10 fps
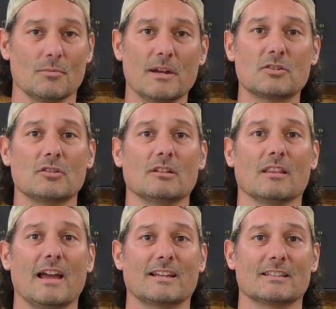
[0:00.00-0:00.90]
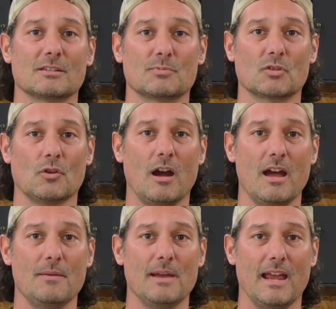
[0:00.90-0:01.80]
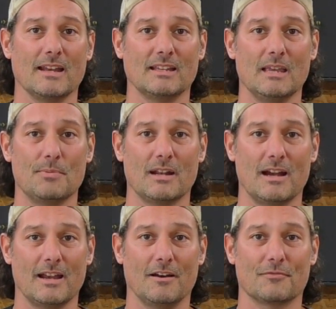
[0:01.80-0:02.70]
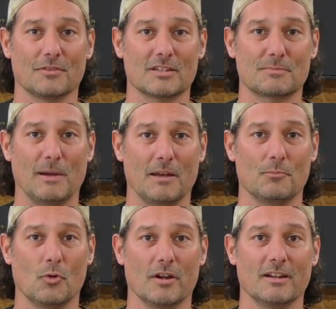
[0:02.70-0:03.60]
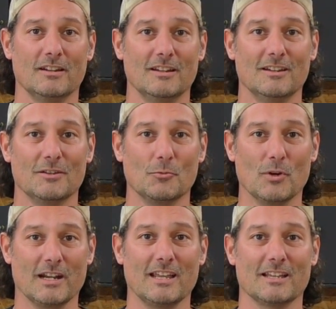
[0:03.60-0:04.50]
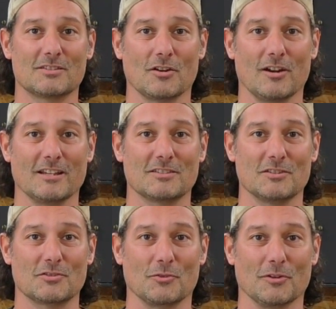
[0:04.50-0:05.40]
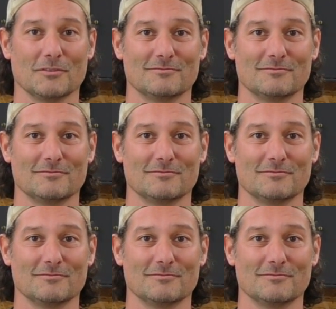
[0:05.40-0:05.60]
Make sure you like and subscribe, and keep an eye out for this bad boy when it hits our Etsy store.